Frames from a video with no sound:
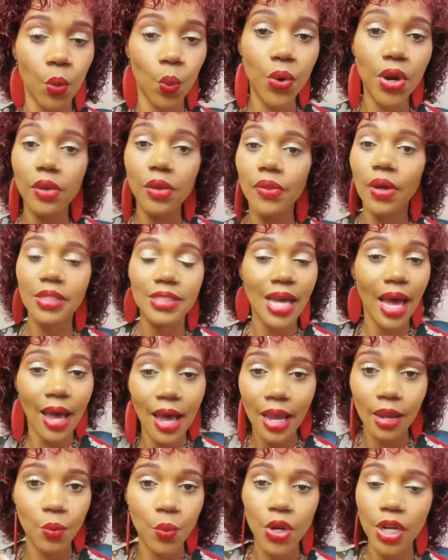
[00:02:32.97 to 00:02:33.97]
We're in the
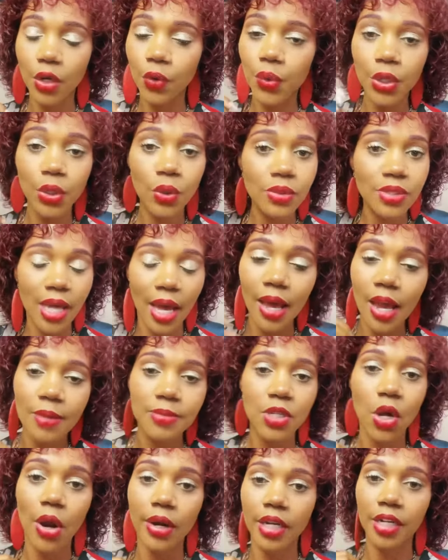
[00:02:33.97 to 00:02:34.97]
time. We're in critical times,
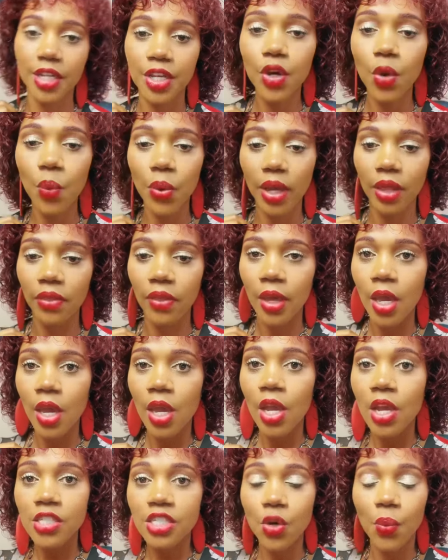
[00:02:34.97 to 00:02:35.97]
hard to deal with.
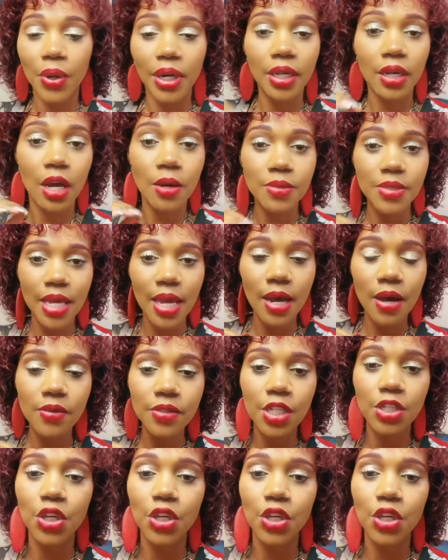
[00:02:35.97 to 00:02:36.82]
So when it comes down to